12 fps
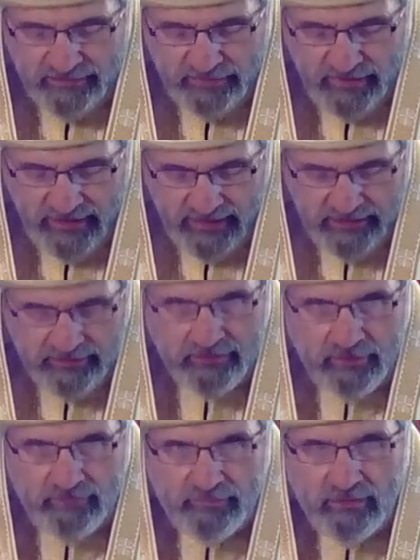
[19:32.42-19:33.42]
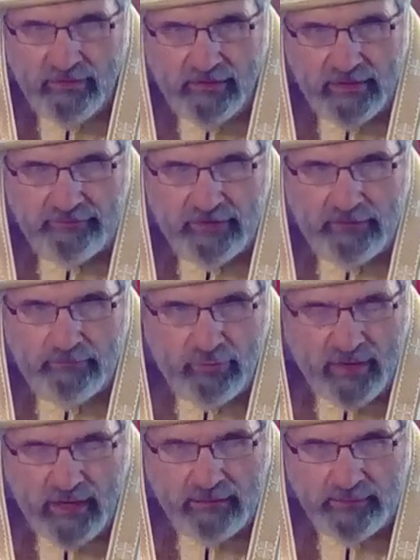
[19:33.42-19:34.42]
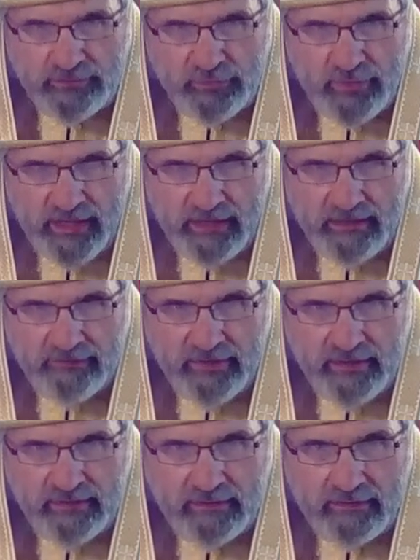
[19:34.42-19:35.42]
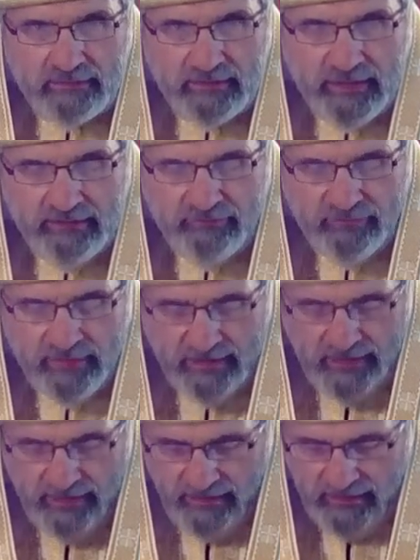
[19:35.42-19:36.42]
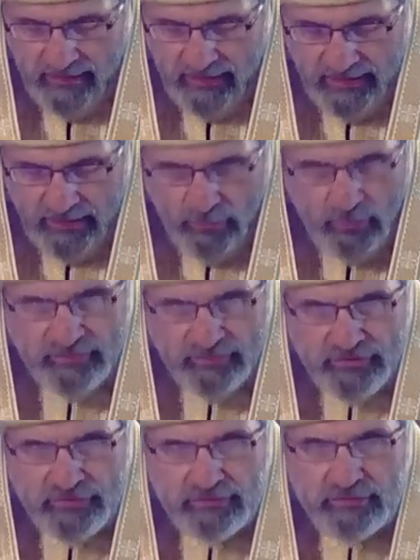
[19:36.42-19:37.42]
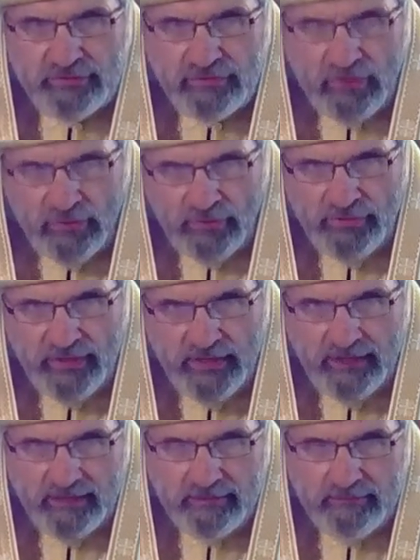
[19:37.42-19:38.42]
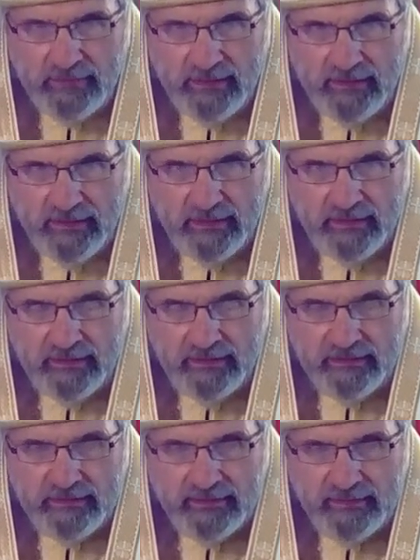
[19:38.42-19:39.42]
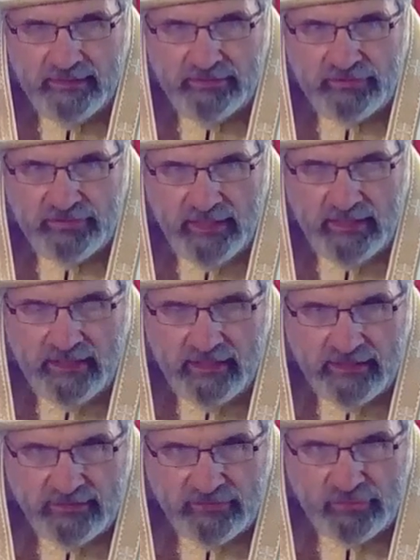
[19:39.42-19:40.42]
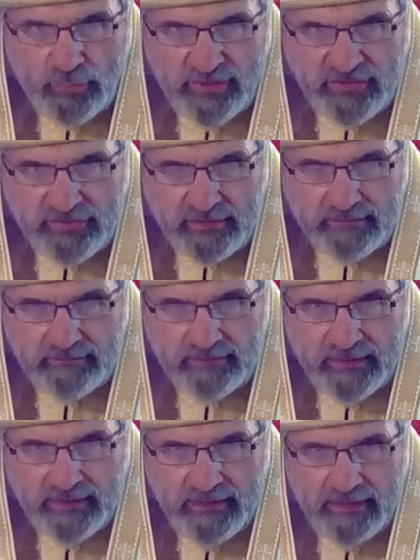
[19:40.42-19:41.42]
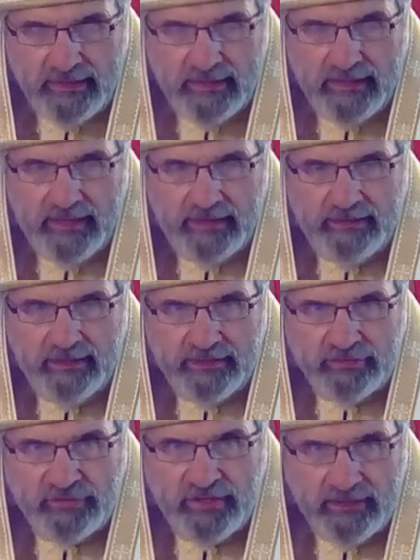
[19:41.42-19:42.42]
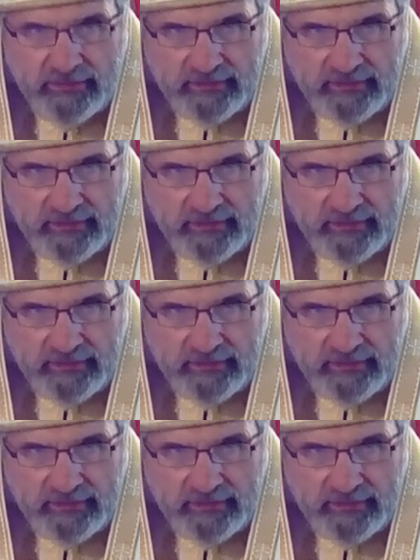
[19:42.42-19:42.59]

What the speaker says: He is the antidote for all of our problems we have in our life. And he wants us to turn to him and seek his wisdom and his